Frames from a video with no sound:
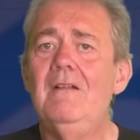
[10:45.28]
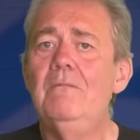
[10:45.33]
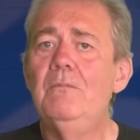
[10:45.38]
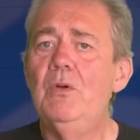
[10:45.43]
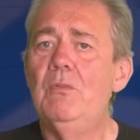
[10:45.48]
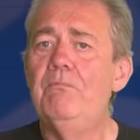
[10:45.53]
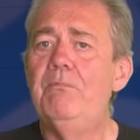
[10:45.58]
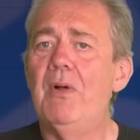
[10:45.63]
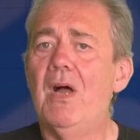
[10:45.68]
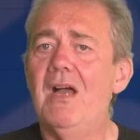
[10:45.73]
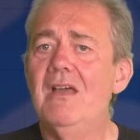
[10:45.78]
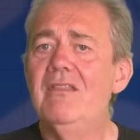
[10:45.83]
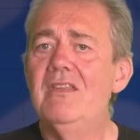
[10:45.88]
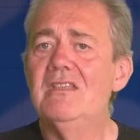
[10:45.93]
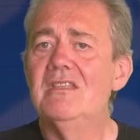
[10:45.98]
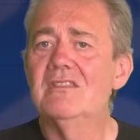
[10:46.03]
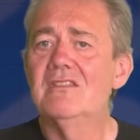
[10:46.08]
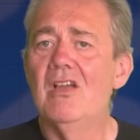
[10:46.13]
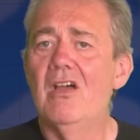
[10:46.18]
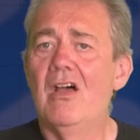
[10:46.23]
But by
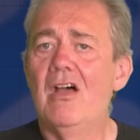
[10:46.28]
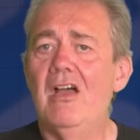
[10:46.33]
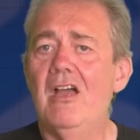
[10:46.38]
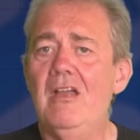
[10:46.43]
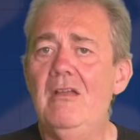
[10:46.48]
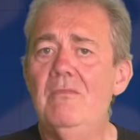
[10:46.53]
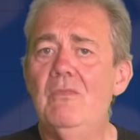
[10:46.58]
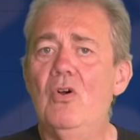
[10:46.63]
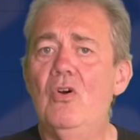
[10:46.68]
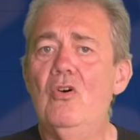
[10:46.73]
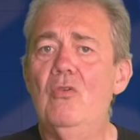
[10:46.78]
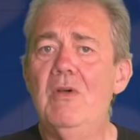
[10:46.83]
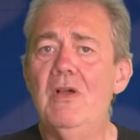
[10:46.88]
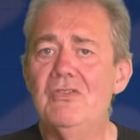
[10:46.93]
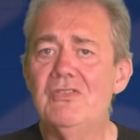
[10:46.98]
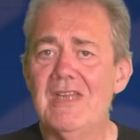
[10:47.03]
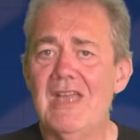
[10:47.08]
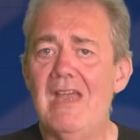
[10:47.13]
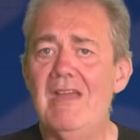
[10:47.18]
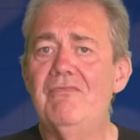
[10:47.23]
this time,
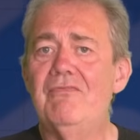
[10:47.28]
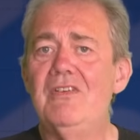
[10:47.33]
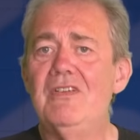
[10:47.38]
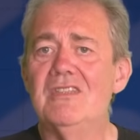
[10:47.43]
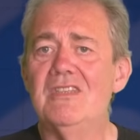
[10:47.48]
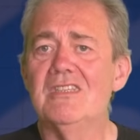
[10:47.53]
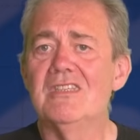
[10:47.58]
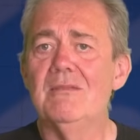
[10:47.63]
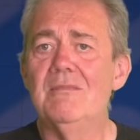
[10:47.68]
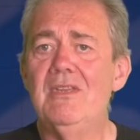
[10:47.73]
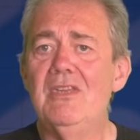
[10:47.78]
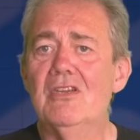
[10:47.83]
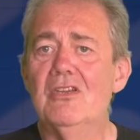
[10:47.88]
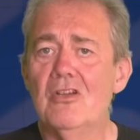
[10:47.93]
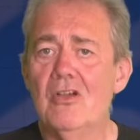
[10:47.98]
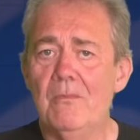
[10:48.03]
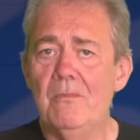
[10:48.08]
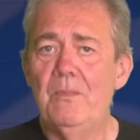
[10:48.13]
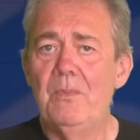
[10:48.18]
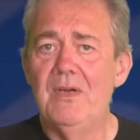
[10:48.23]
almost every system in the
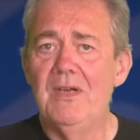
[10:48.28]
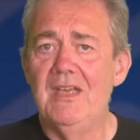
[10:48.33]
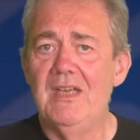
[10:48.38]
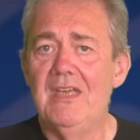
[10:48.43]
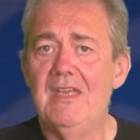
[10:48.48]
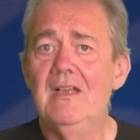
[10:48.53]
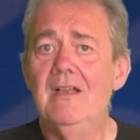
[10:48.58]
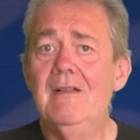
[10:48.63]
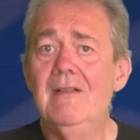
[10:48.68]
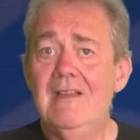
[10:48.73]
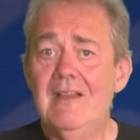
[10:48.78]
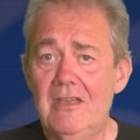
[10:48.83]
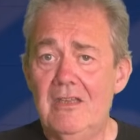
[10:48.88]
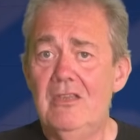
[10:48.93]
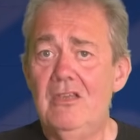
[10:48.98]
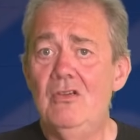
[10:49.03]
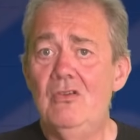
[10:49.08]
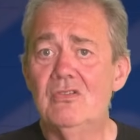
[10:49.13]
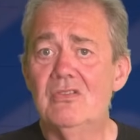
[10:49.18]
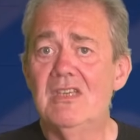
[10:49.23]
company
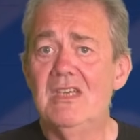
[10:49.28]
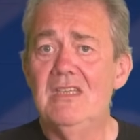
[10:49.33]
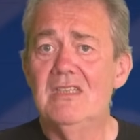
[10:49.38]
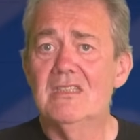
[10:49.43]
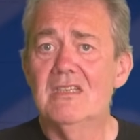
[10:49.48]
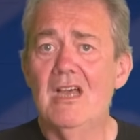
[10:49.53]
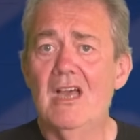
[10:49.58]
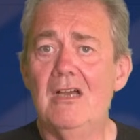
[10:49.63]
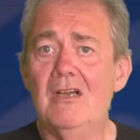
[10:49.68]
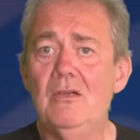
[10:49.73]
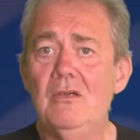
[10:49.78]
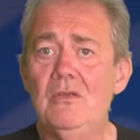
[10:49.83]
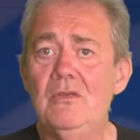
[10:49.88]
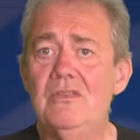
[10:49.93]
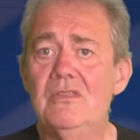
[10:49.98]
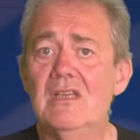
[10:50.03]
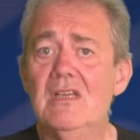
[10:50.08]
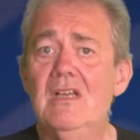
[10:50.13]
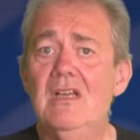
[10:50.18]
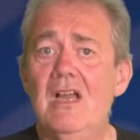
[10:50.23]
used these
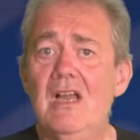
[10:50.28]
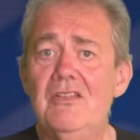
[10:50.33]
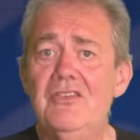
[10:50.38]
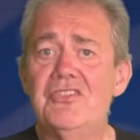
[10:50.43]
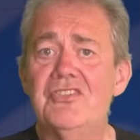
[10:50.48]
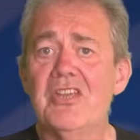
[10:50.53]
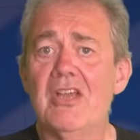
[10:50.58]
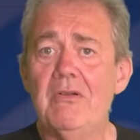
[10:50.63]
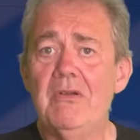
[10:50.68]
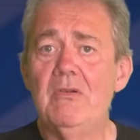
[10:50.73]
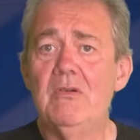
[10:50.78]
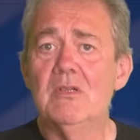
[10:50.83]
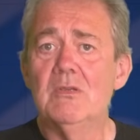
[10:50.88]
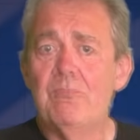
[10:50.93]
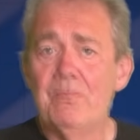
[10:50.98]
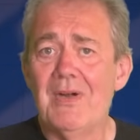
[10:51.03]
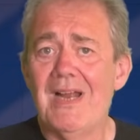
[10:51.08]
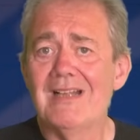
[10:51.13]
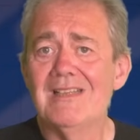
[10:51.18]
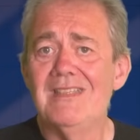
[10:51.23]
codes, and so it was
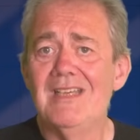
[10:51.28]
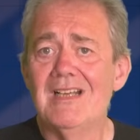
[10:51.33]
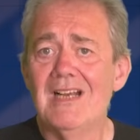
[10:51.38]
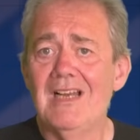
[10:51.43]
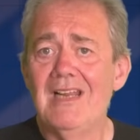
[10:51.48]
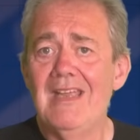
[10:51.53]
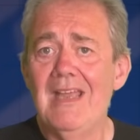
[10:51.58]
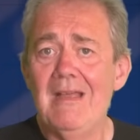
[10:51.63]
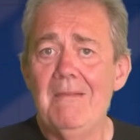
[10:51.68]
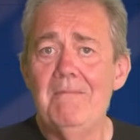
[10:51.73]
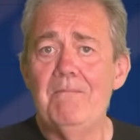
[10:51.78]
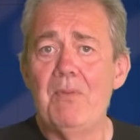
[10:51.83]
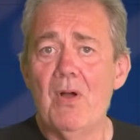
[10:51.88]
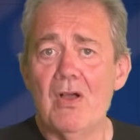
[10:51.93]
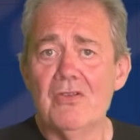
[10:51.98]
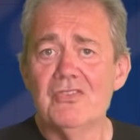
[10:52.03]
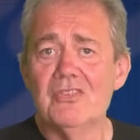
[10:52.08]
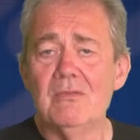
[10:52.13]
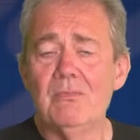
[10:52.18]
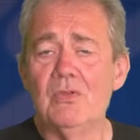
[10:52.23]
practically
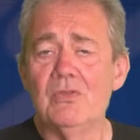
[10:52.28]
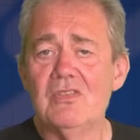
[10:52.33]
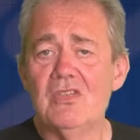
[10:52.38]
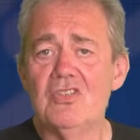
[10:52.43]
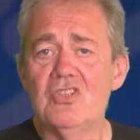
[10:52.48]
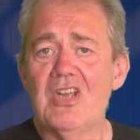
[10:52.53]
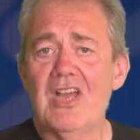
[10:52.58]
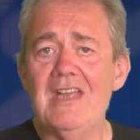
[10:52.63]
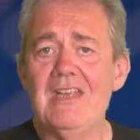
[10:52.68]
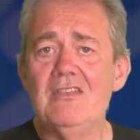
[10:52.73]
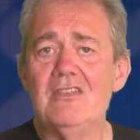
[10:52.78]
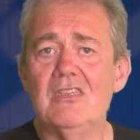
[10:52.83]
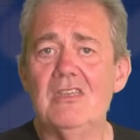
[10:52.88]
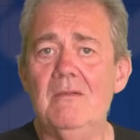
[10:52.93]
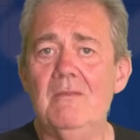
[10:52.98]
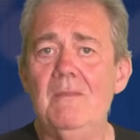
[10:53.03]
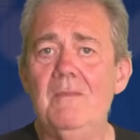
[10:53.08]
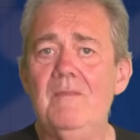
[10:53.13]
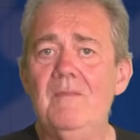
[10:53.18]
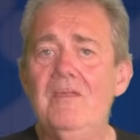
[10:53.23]
impossible to change
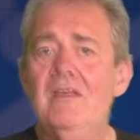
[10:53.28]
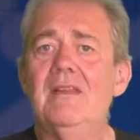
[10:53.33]
them.